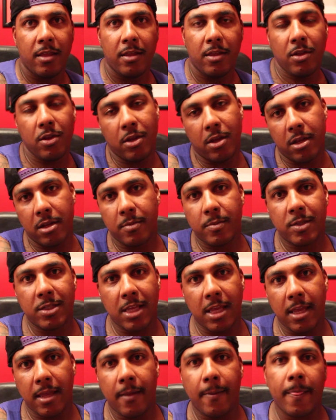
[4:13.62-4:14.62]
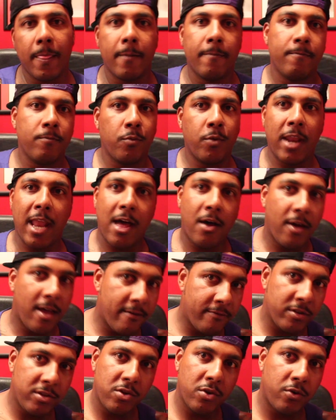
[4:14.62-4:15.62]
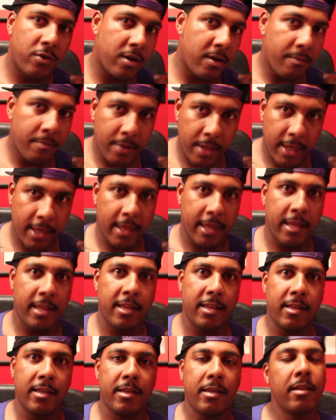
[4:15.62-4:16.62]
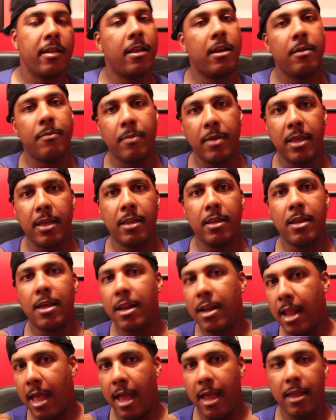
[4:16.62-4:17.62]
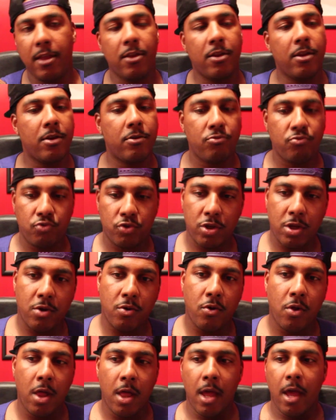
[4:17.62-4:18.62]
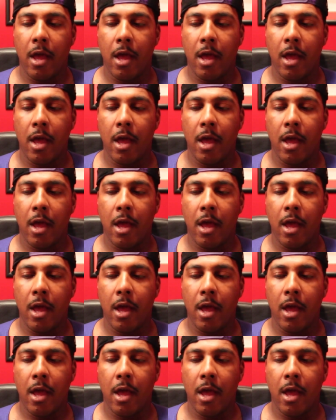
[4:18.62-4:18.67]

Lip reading: You know what I'm saying? Without ever doing the bid. You know what I mean? None of that, you know? So,